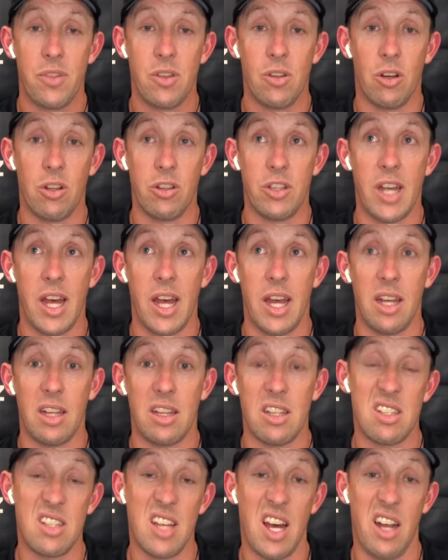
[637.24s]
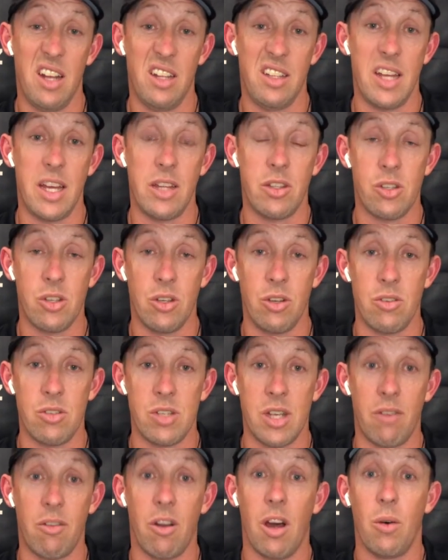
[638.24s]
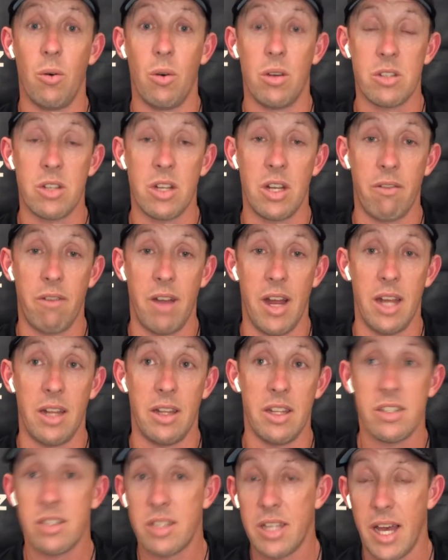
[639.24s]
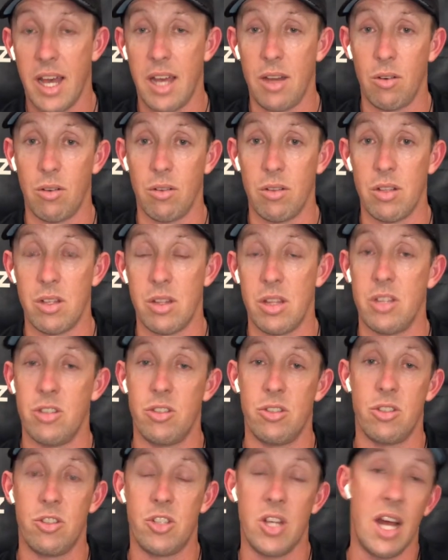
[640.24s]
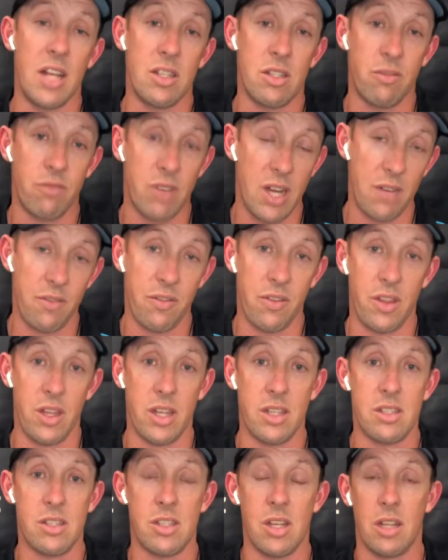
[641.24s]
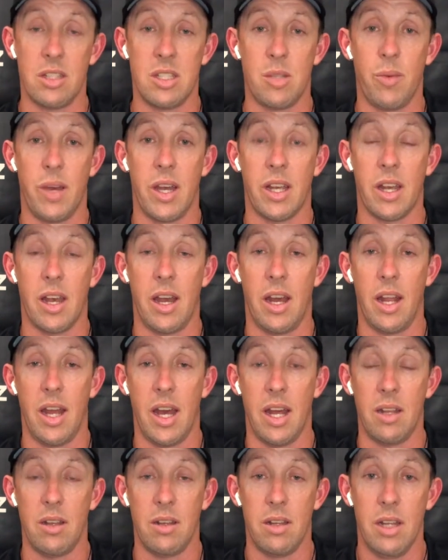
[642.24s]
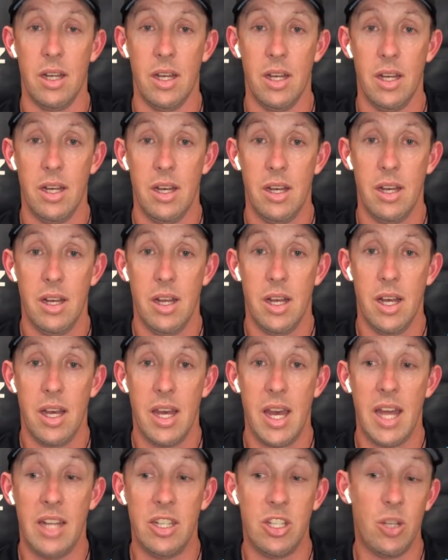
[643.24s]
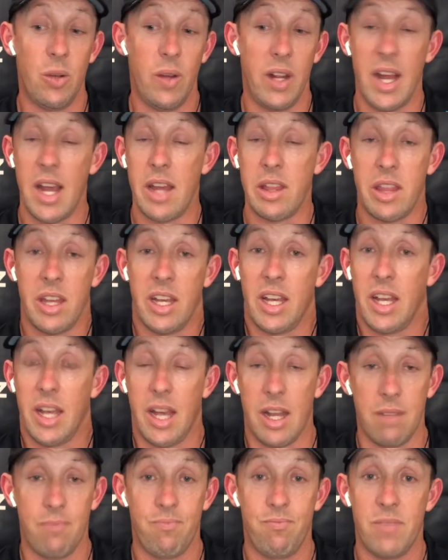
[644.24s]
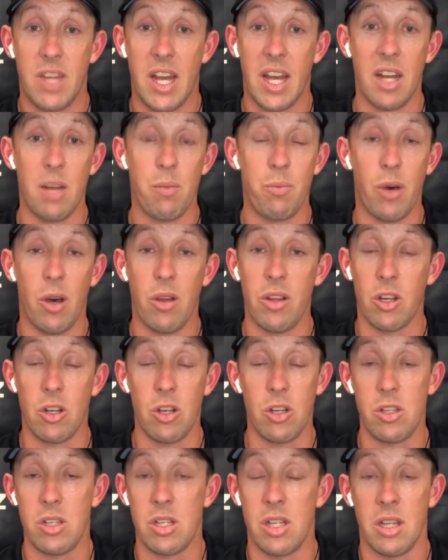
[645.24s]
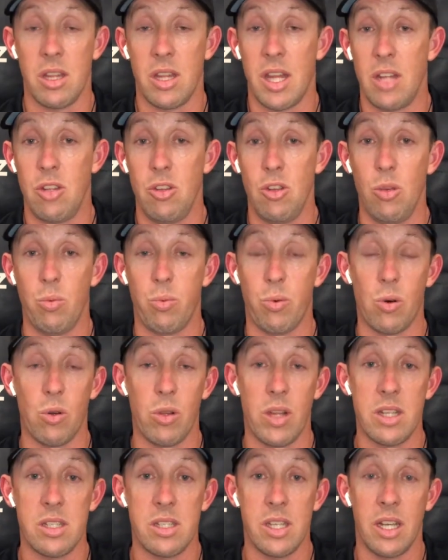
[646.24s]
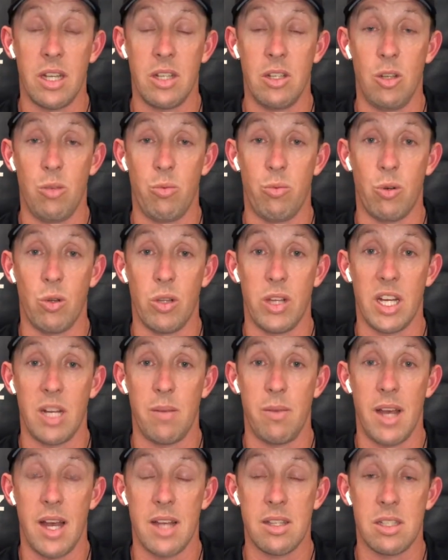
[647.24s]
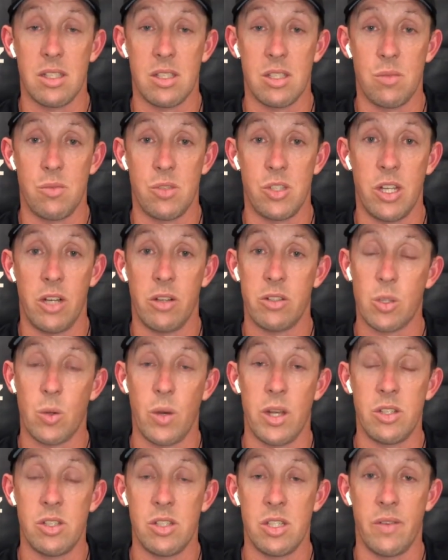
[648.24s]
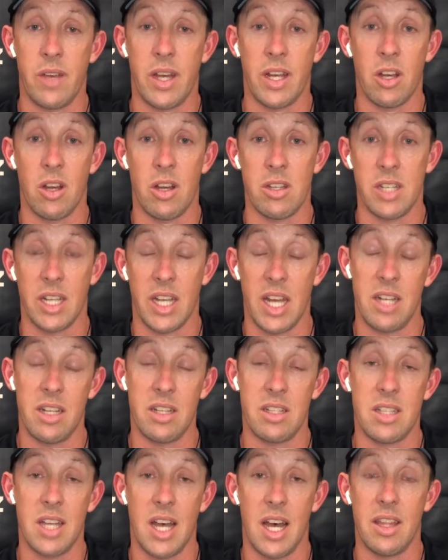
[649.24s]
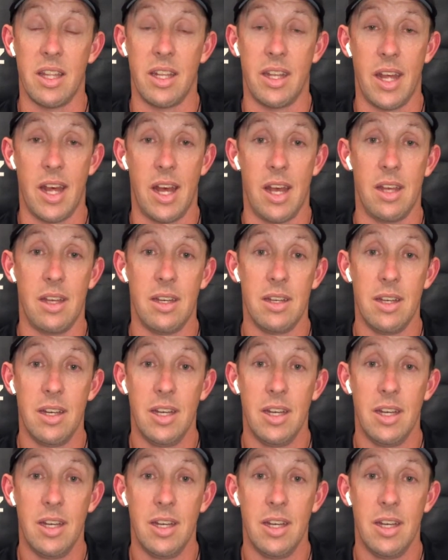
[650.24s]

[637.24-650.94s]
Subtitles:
on the start of day 2 say, right, well, it's going to rain this day, or there's a chance of rain for this. So it's about going out and doing our thing again. They're going to bowl. They've got that new ball, that second new ball. They're going to be asking some serious questions of our guys again to start the day.